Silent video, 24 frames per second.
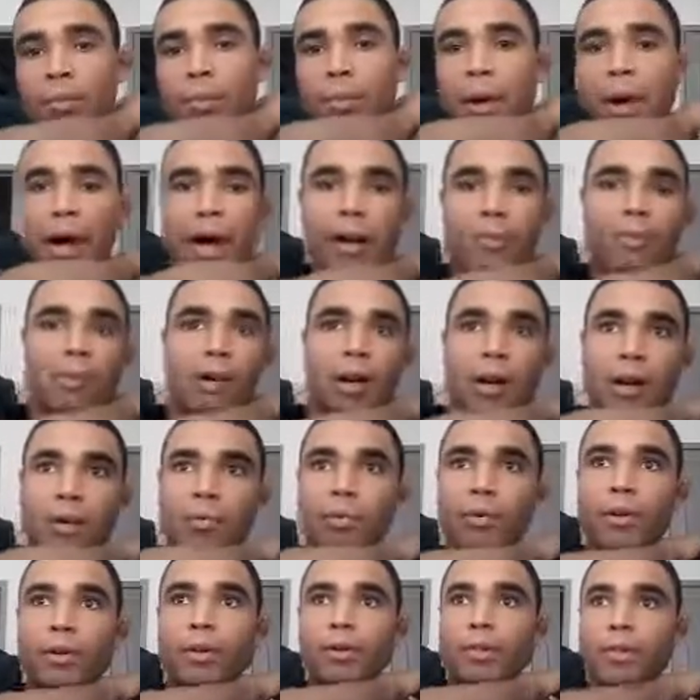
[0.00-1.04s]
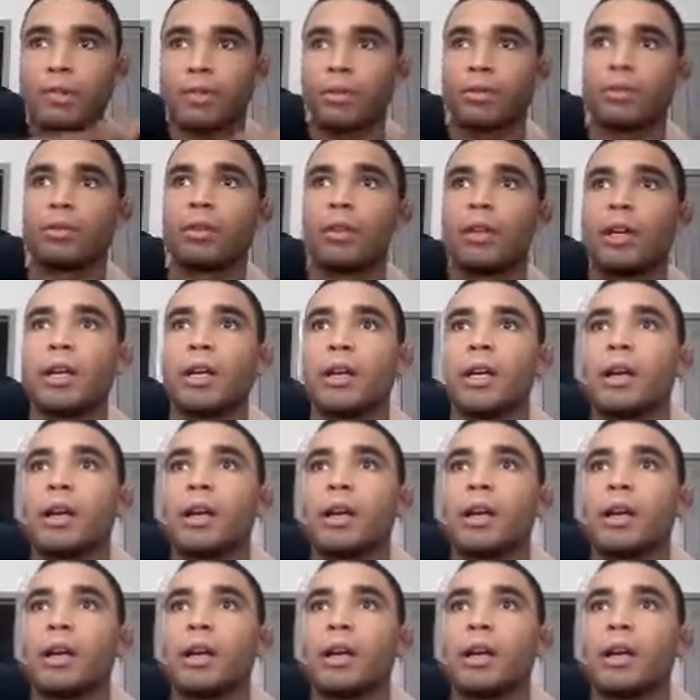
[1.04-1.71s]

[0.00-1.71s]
Pop up into